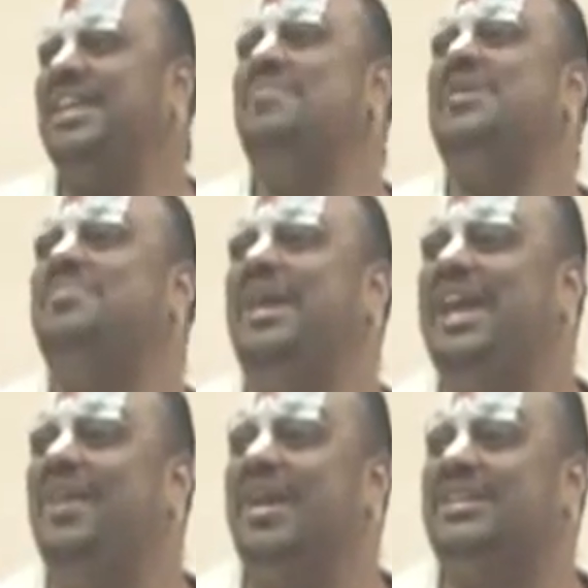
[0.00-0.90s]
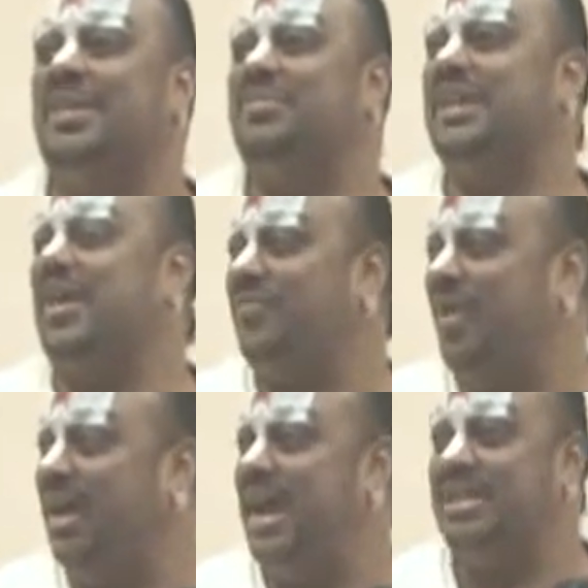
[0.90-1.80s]
and they must be given some set
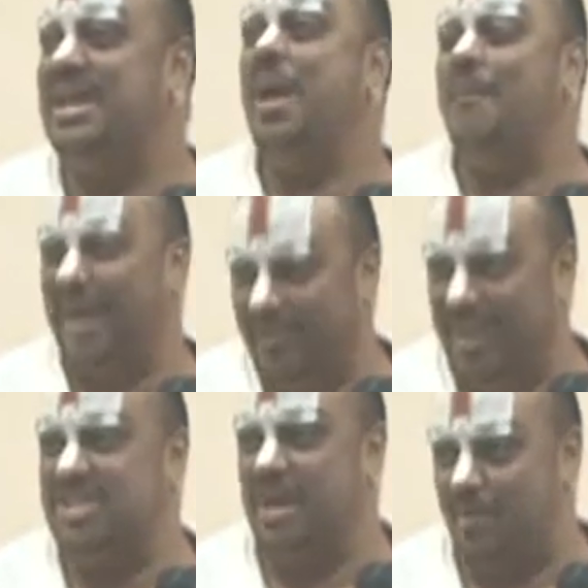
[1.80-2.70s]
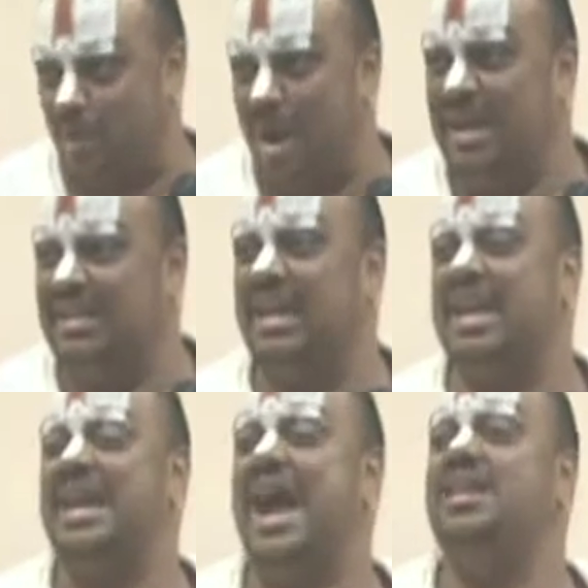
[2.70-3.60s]
of knowledge by which, number
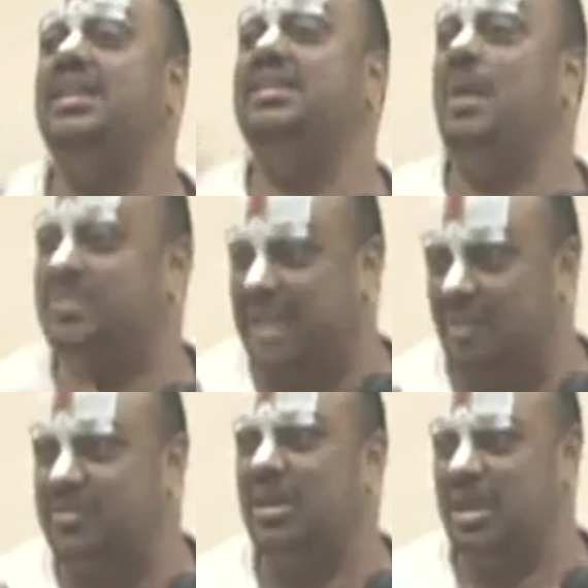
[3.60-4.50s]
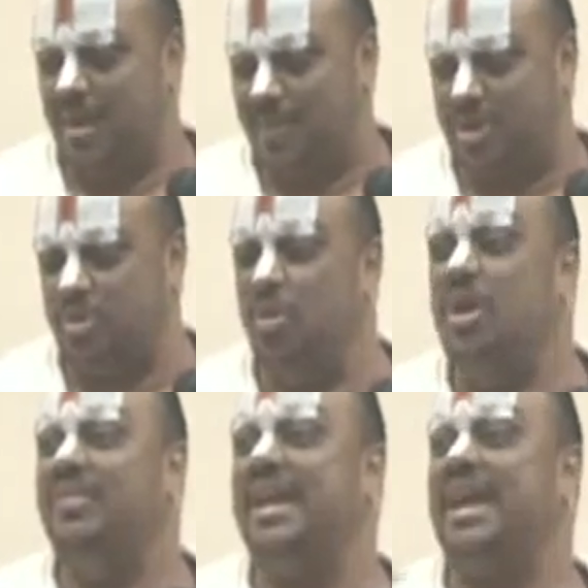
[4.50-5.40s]
one, they can handle themselves, number
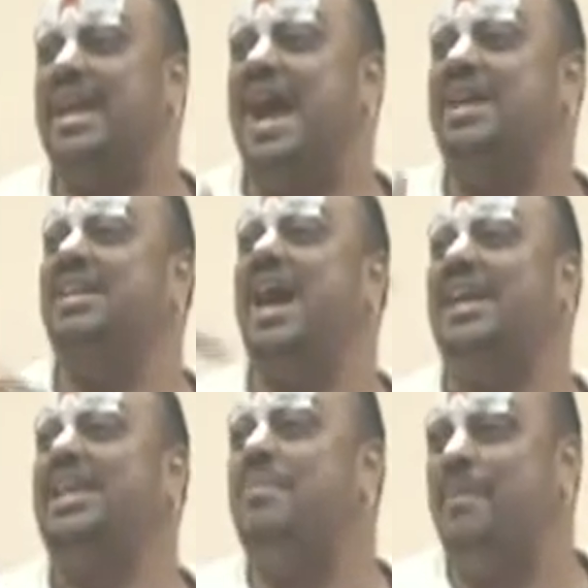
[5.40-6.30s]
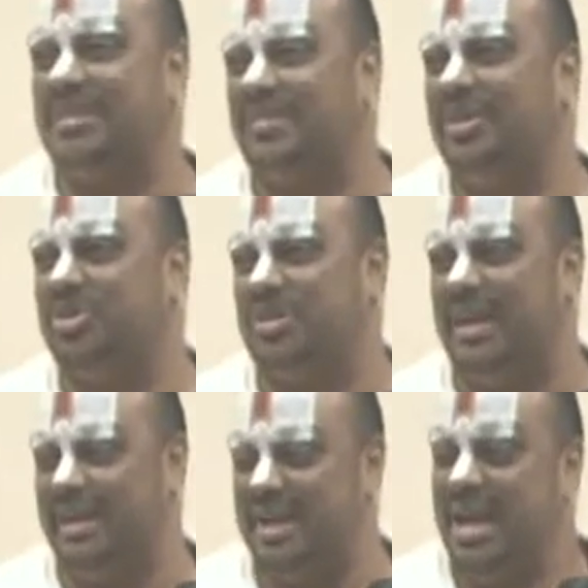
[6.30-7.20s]
two, they can handle other members of the
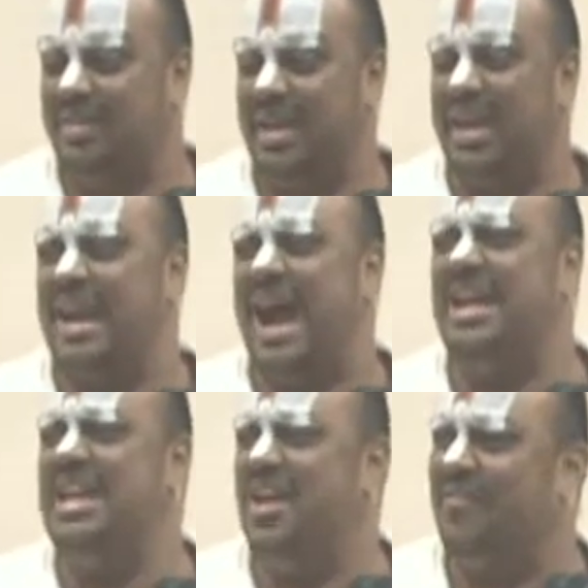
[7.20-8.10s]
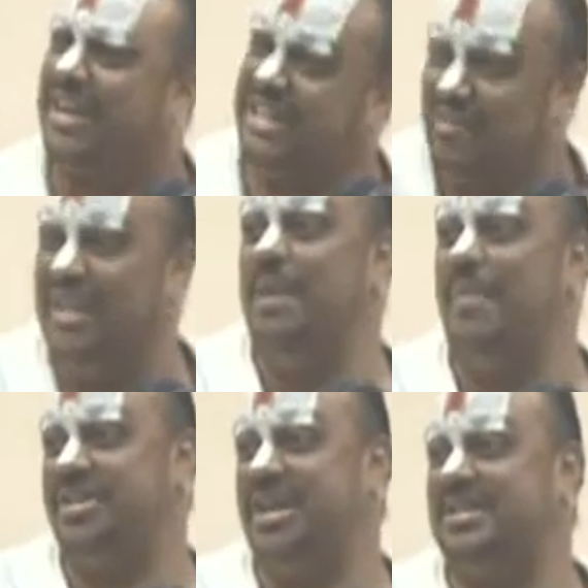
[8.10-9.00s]
society, they can handle
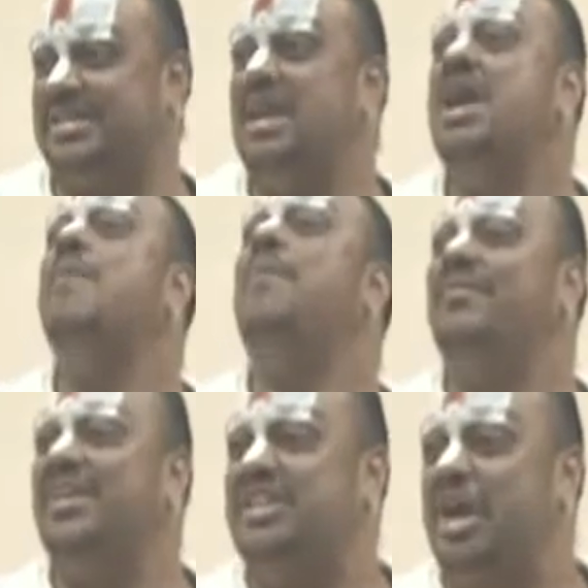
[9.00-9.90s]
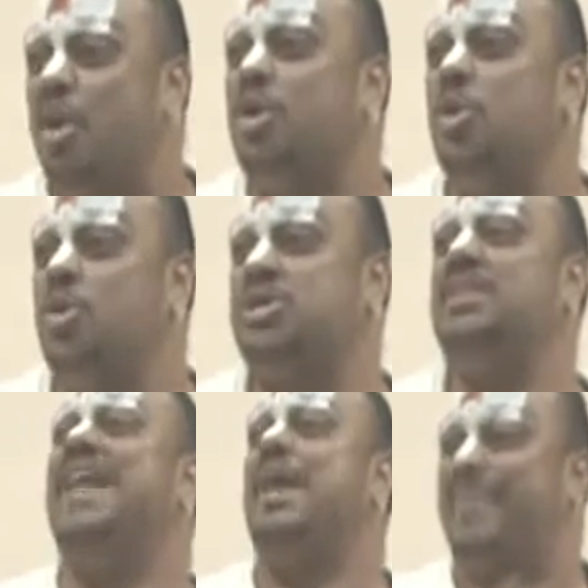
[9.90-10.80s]
effectively the machines by which they don't
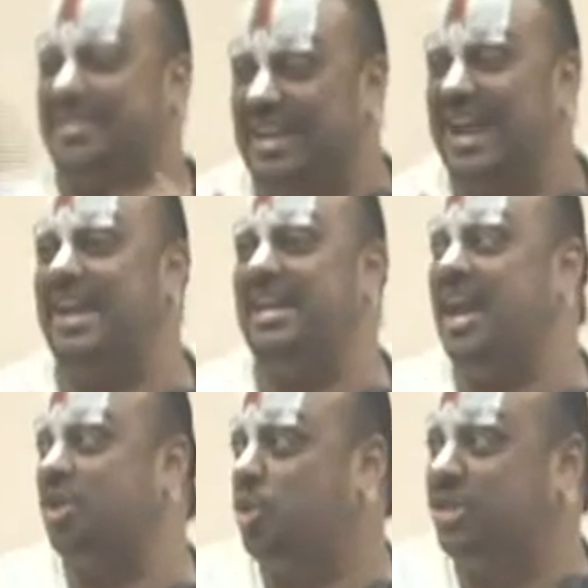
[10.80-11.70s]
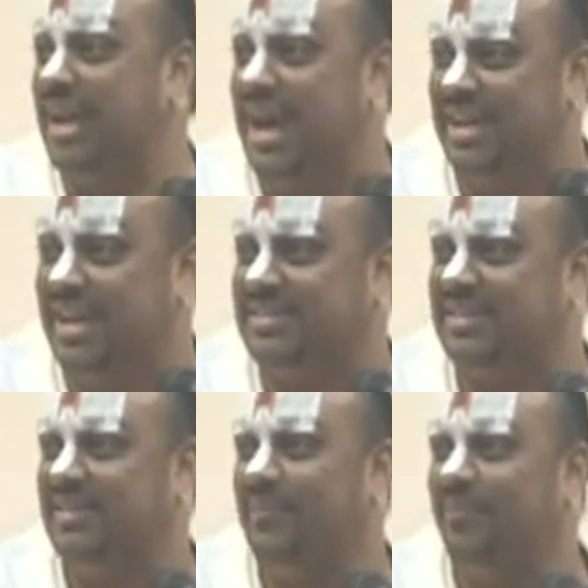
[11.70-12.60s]
lose their personal handling and social
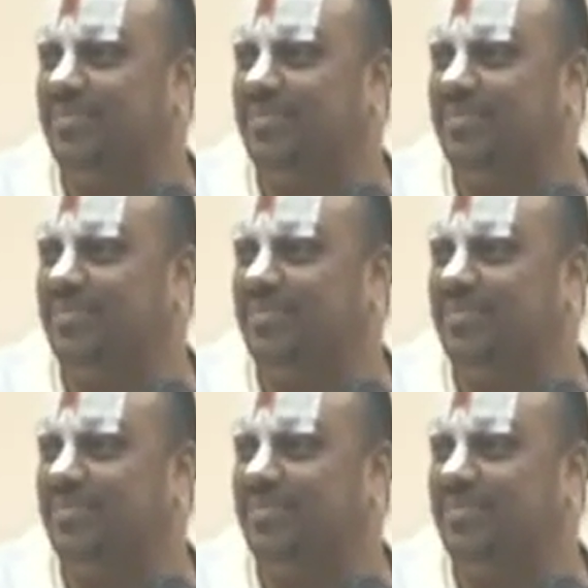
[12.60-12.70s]
handling.